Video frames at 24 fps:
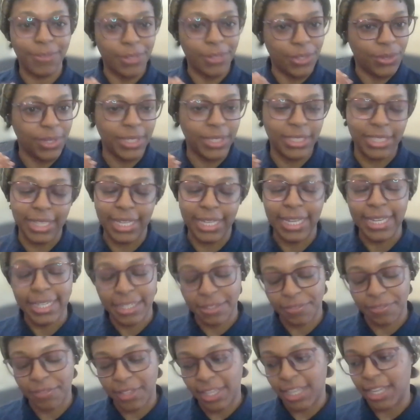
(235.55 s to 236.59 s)
you get to the
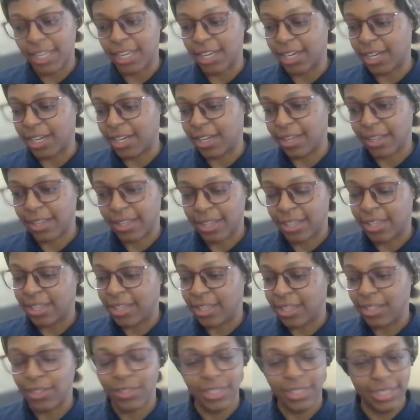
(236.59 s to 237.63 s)
end of the year,
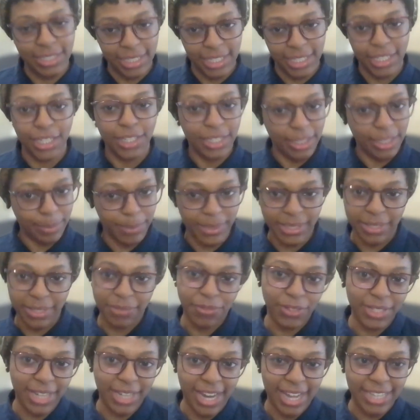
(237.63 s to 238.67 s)
you need to get your numbers
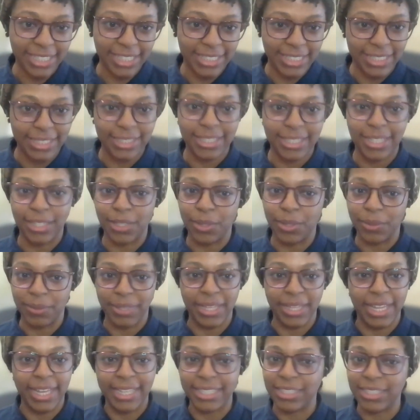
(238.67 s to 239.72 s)
in for taxes and you
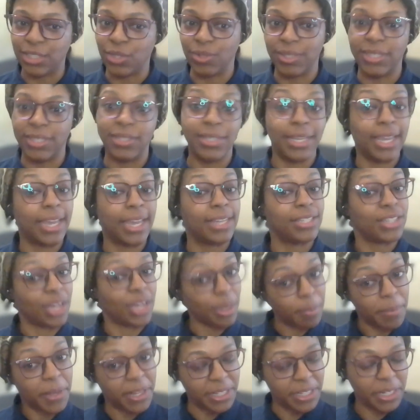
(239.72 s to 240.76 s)
realize you need to catch
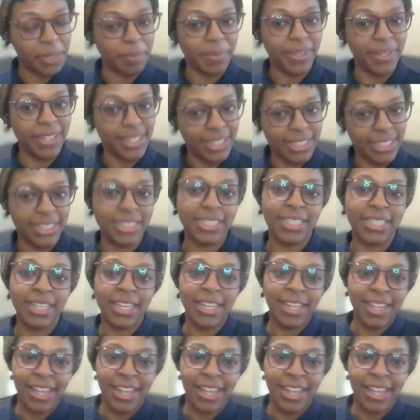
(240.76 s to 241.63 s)
up on your books,